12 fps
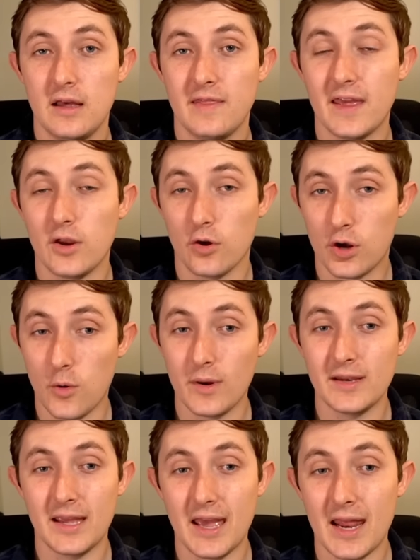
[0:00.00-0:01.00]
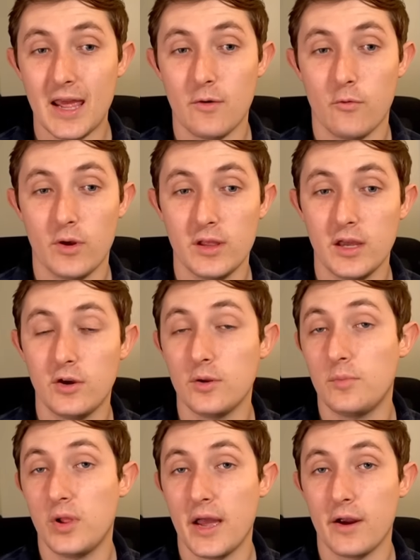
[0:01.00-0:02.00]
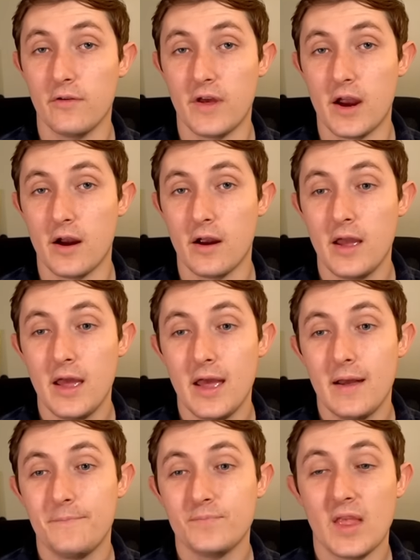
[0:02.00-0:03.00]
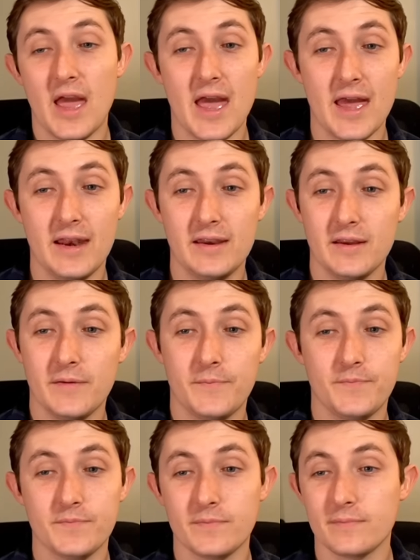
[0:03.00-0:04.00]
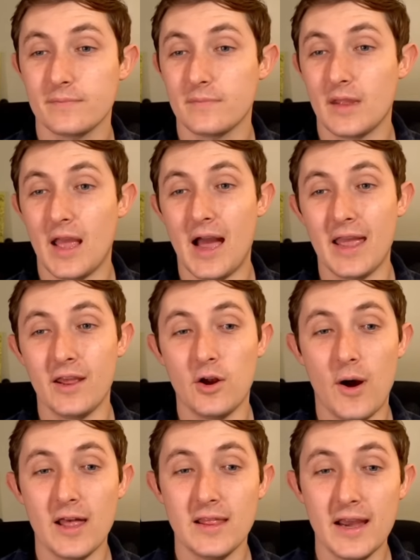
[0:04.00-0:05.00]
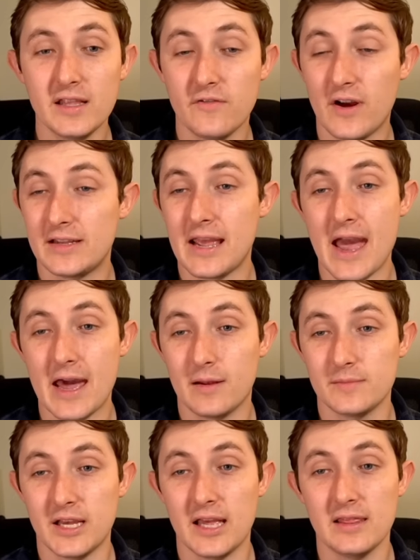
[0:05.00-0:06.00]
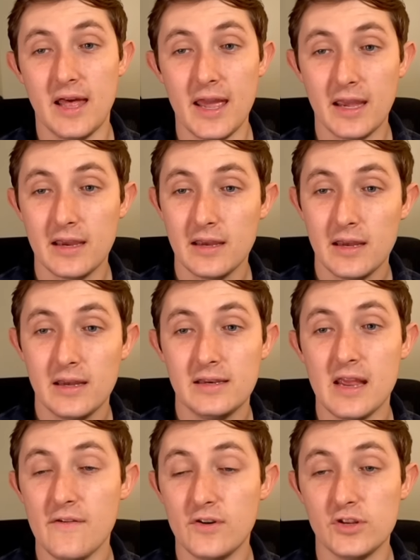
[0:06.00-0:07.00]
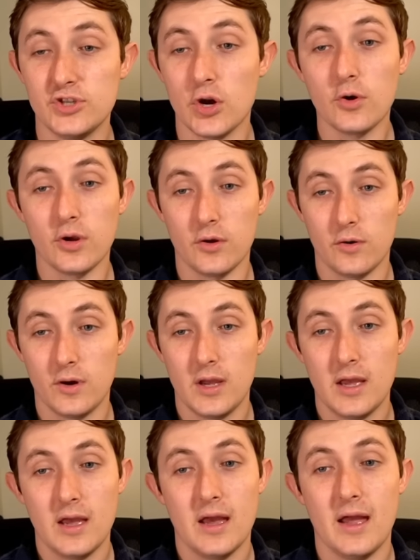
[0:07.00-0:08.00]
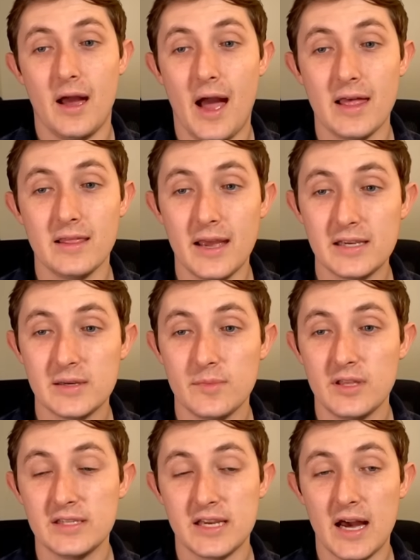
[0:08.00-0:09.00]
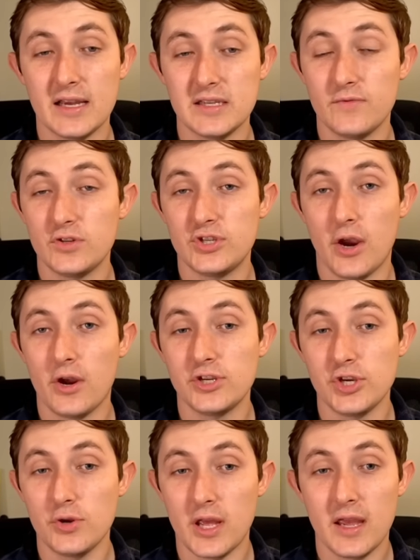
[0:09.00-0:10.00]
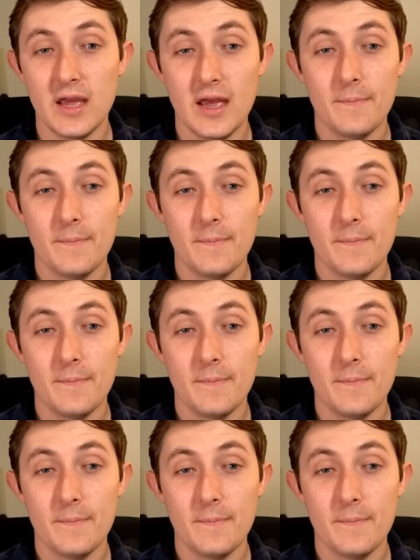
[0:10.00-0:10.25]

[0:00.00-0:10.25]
that you're going to get a really good player there. And, I like Devontae Adams. I like David Njoku. I like some of these guys, even Jerry Jeudy.